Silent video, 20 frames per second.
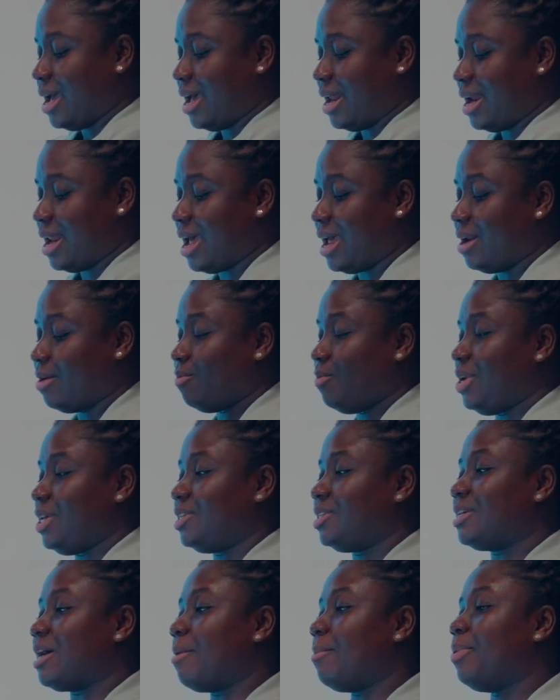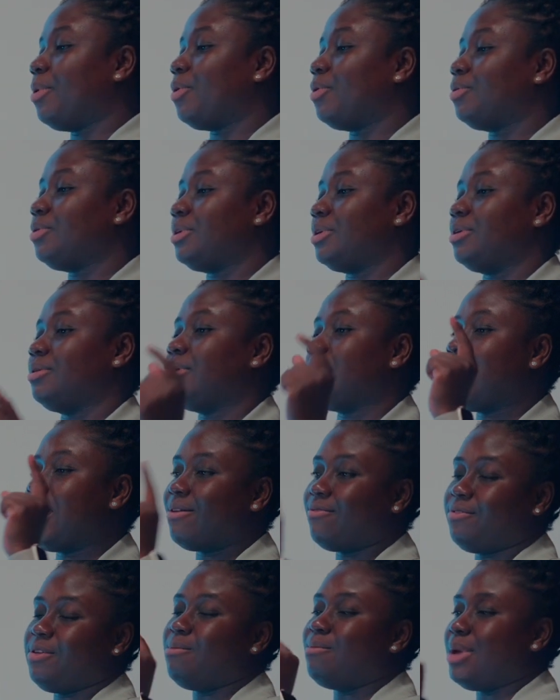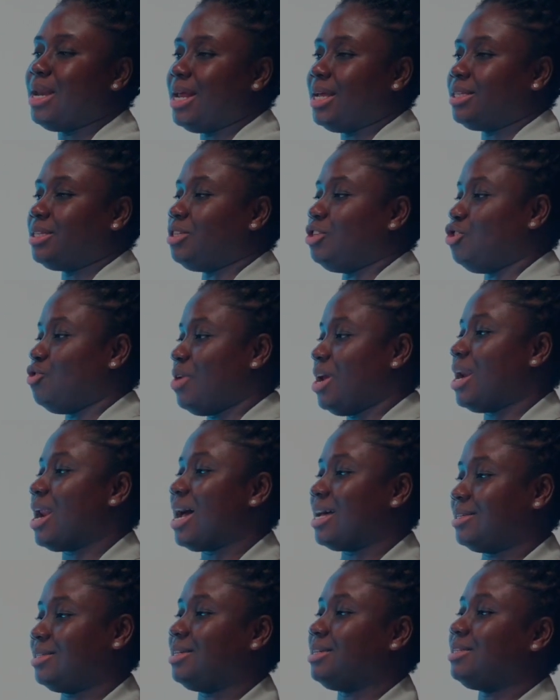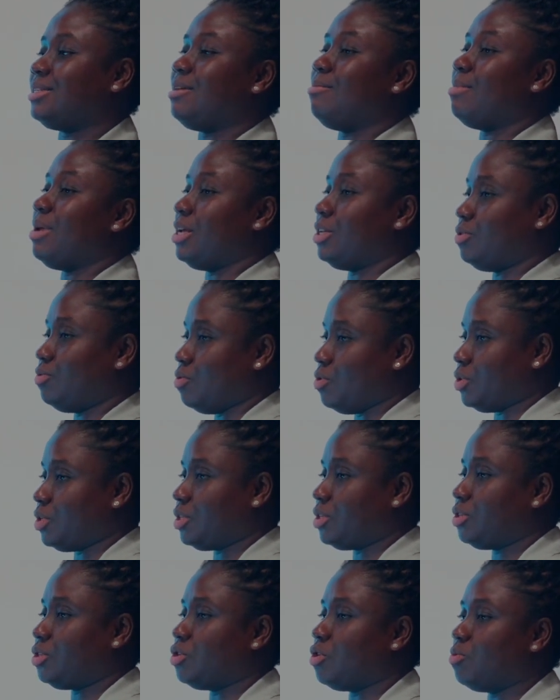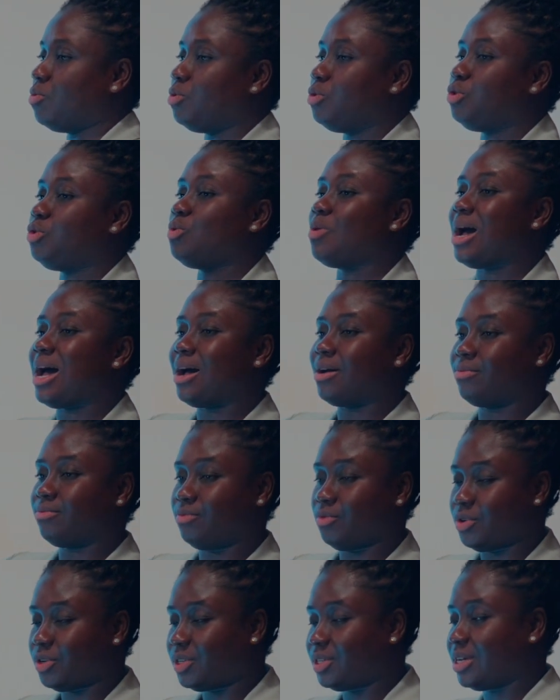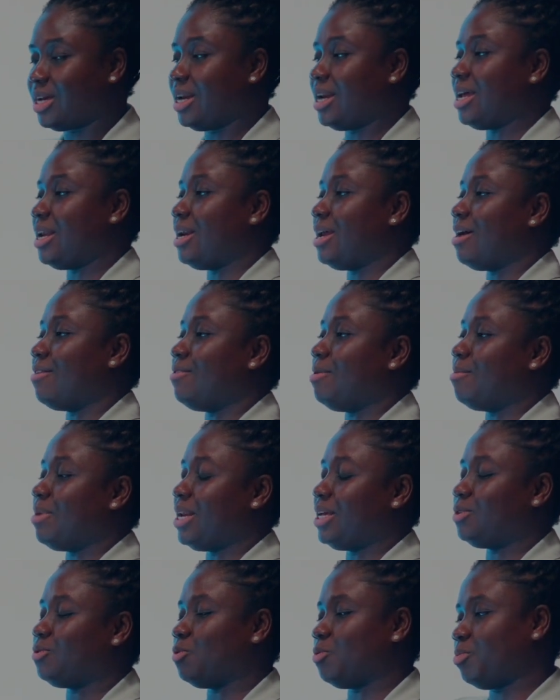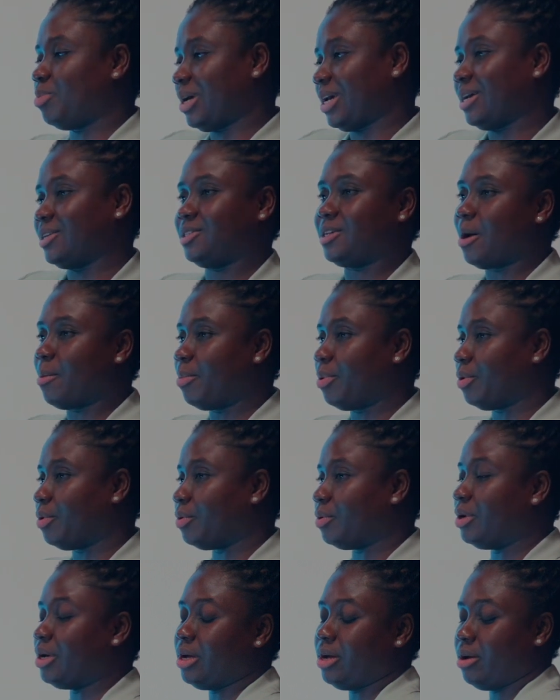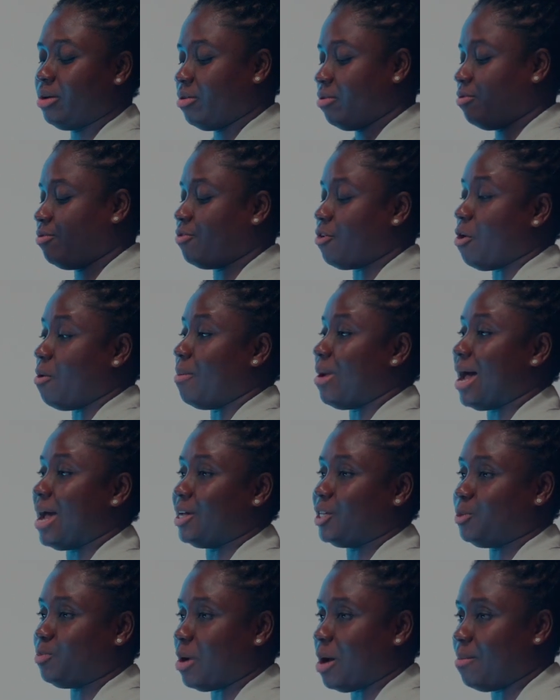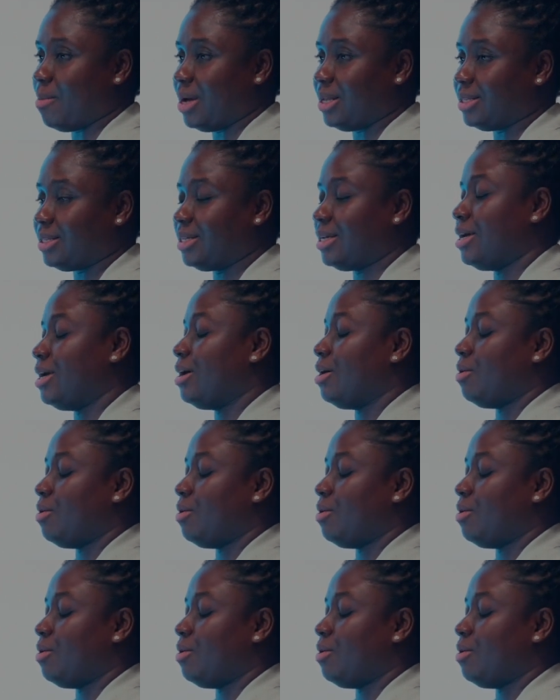And then we sample every minute during our 16 minutes roast. So we'll do our roast, and then every minute we'll pick a sample from our experiment.